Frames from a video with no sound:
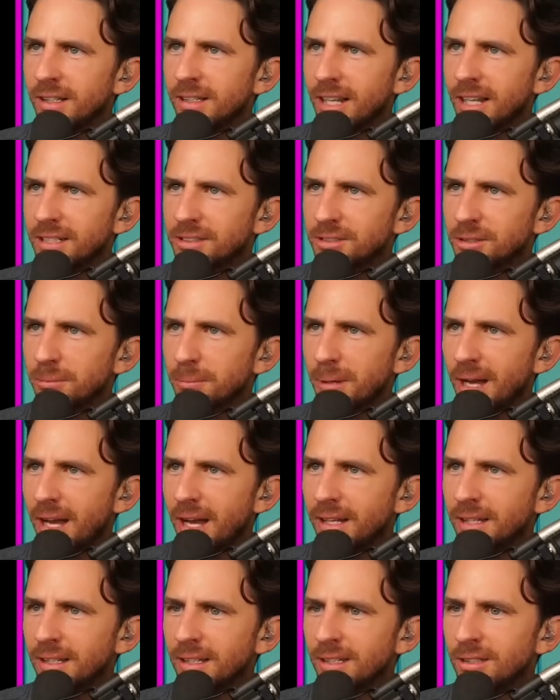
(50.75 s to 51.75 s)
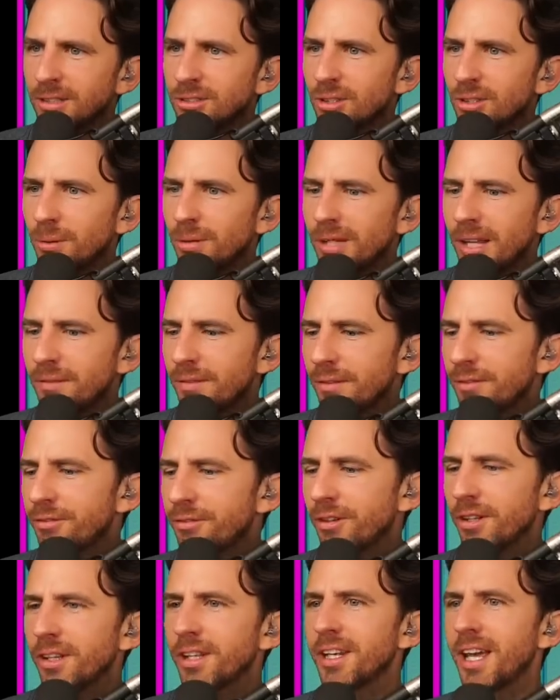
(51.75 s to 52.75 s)
Not too bad. So we'll have the
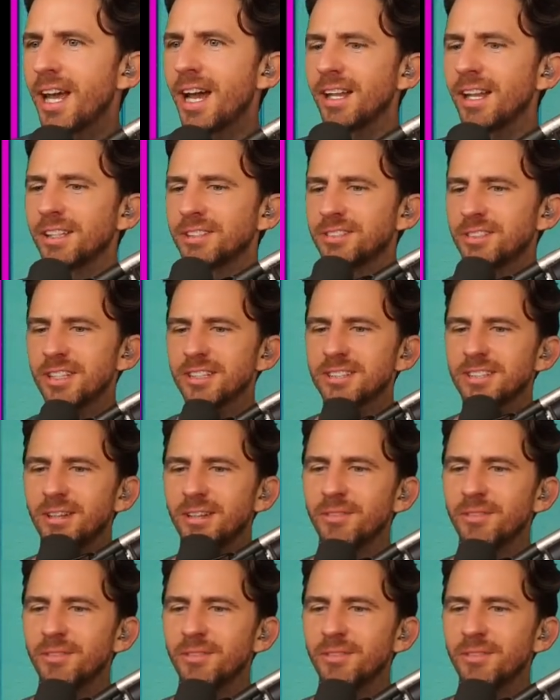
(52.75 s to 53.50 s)
full analysis